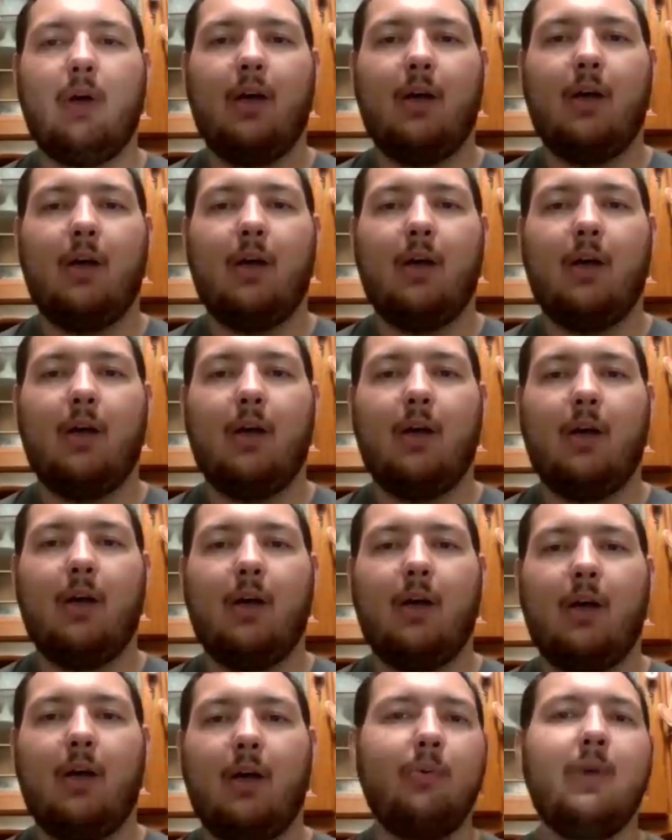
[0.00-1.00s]

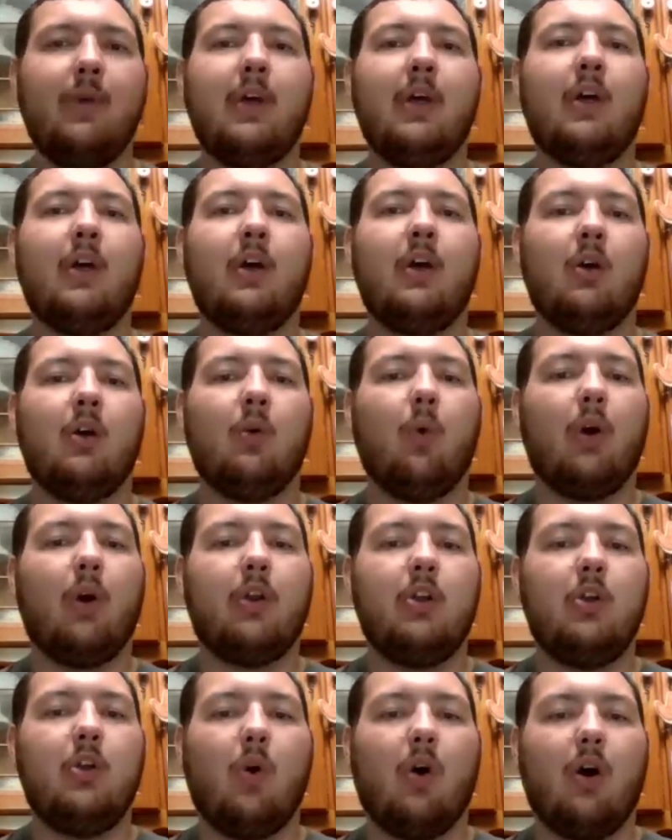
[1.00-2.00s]
tactics, where
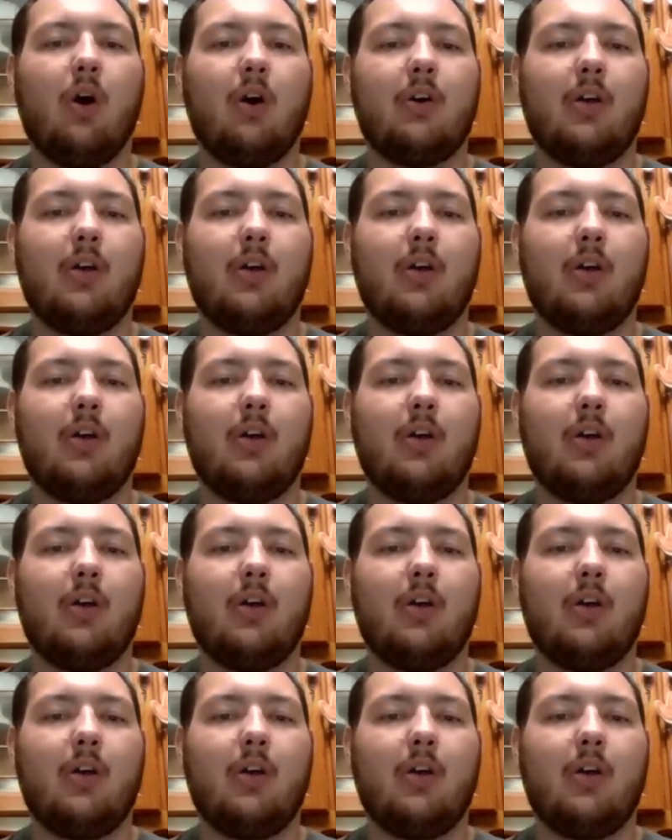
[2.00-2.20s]
you are